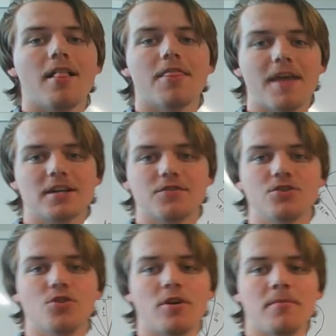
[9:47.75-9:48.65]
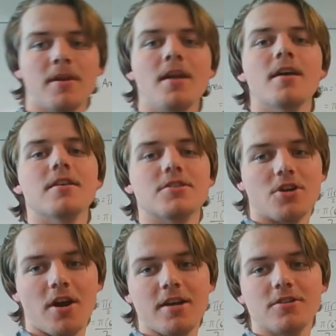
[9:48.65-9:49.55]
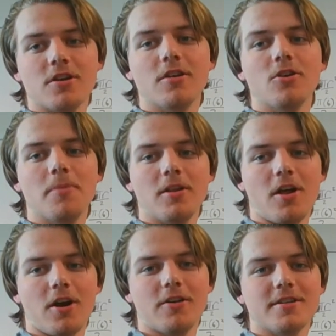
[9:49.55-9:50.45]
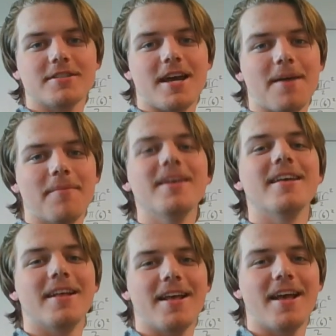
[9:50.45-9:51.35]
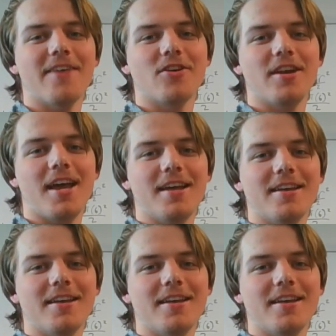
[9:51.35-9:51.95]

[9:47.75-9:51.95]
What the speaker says: Thanks for joining me. Sorry it took a little bit longer this time. Have a good day.